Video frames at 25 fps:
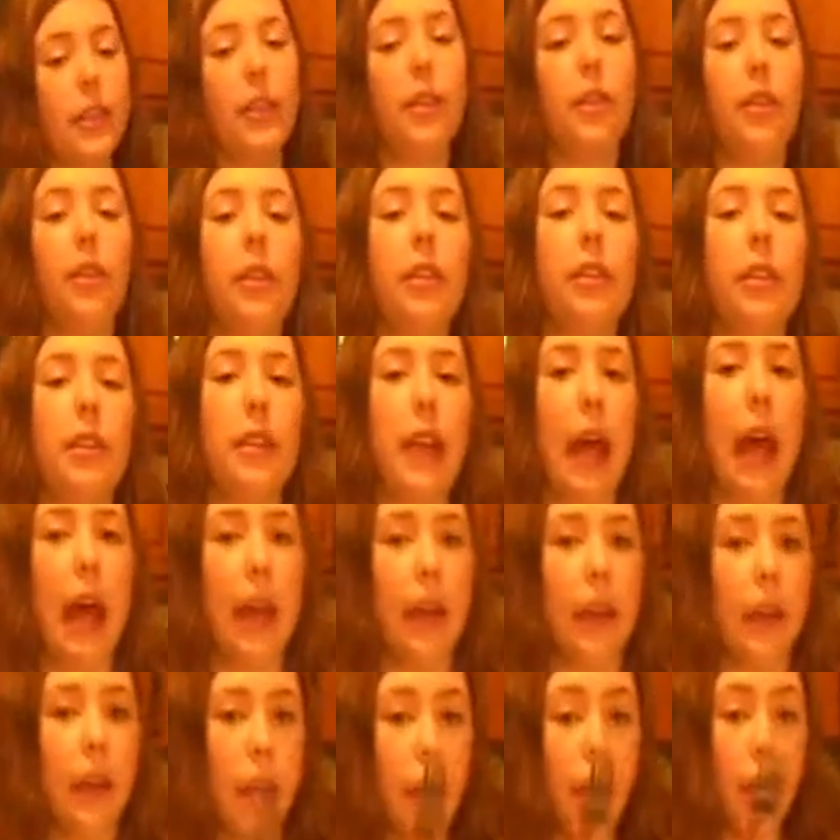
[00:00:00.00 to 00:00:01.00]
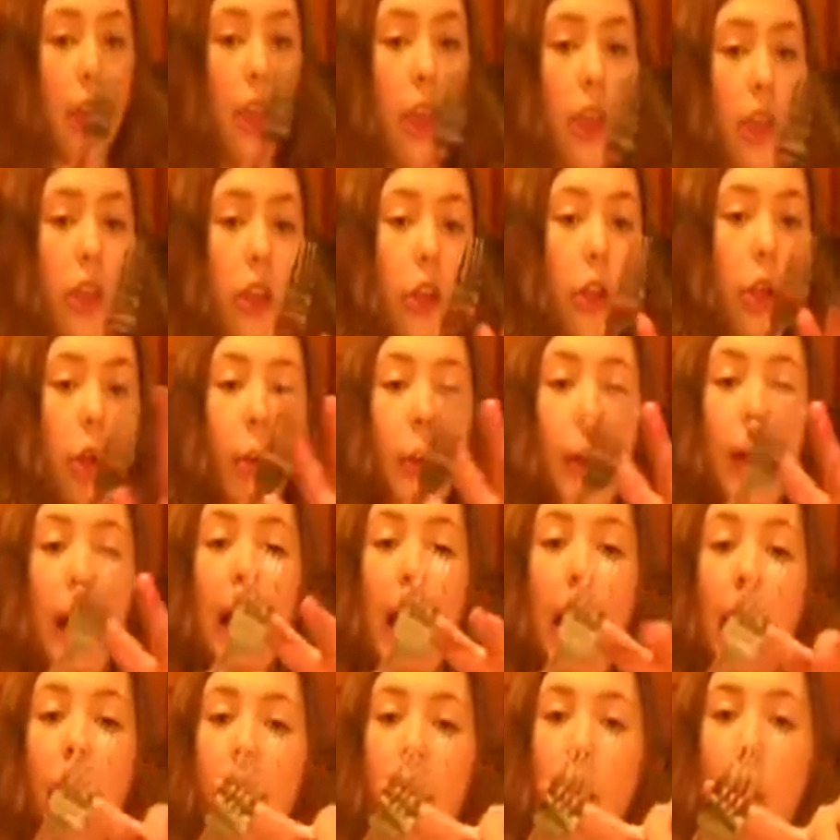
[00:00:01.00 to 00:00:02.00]
to do the design, you want
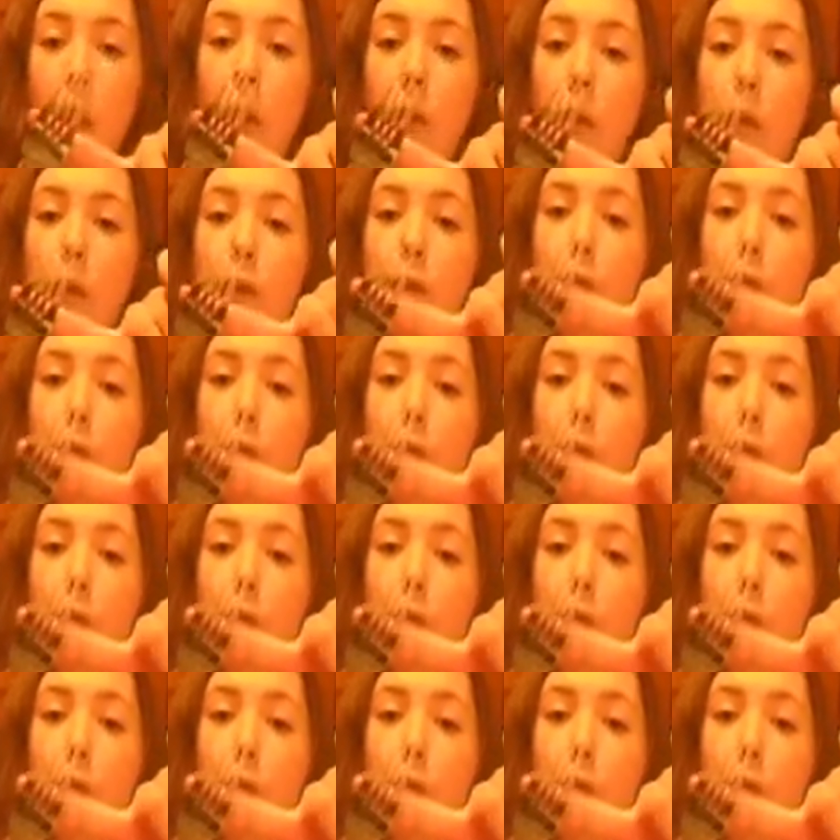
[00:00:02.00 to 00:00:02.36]
to have a